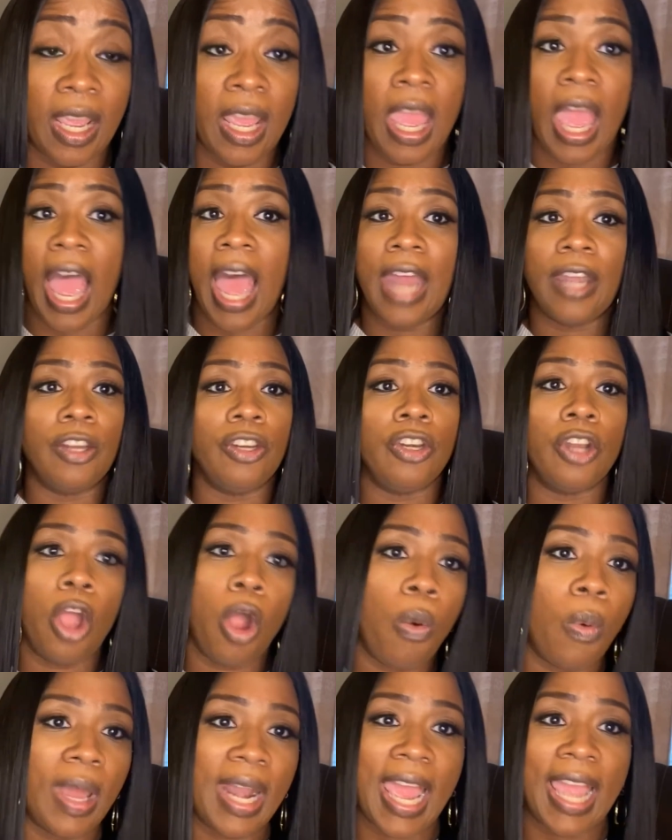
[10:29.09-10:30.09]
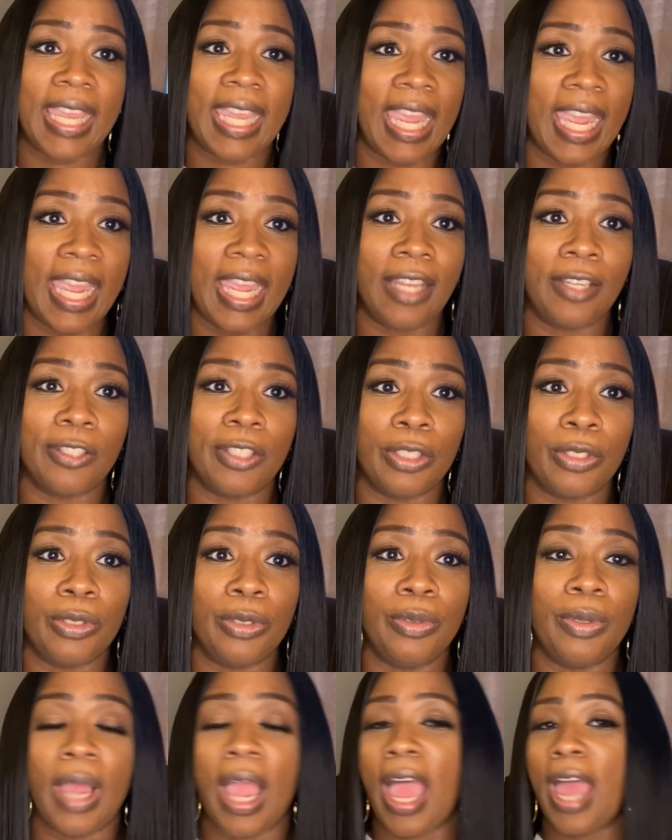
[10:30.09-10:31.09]
I know what I can
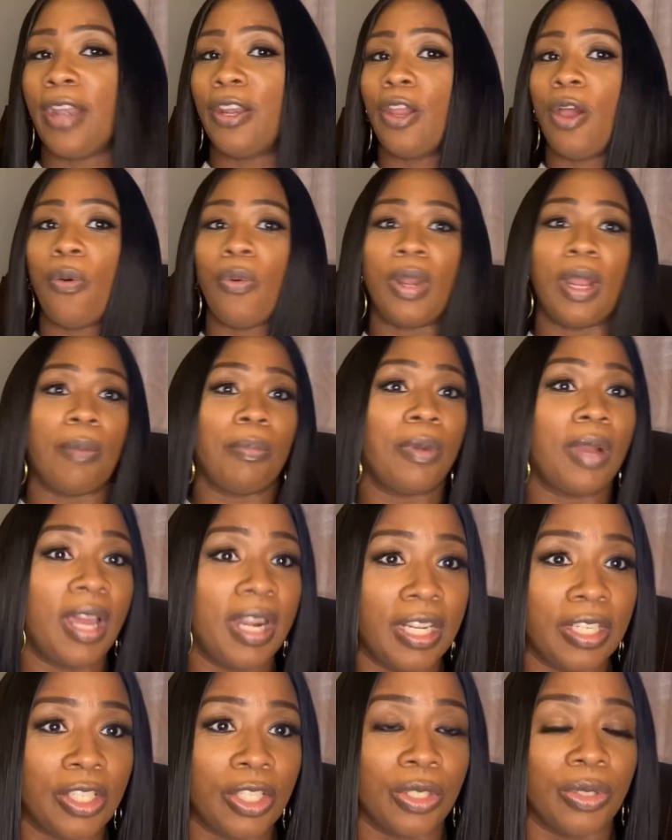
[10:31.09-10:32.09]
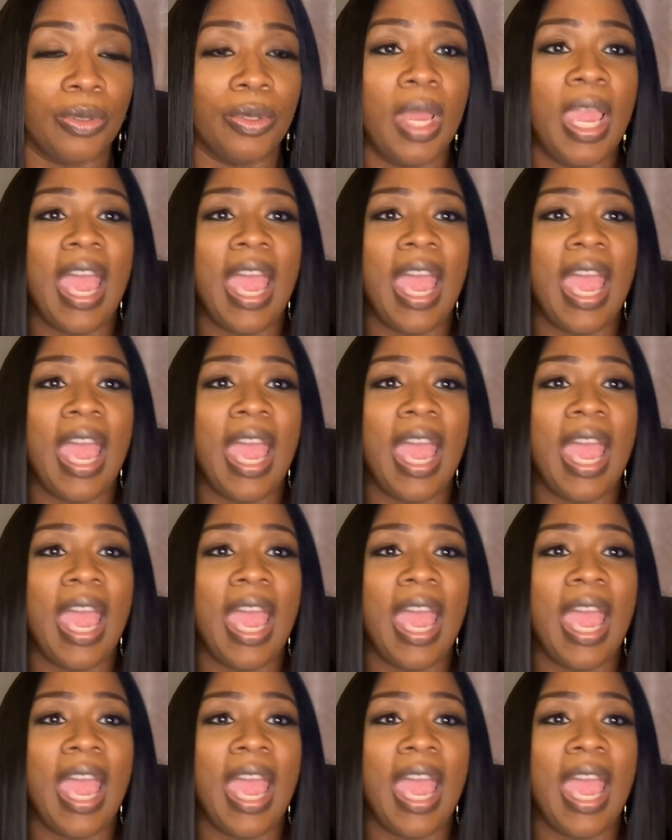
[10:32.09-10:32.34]
do. I know what I'm going to do.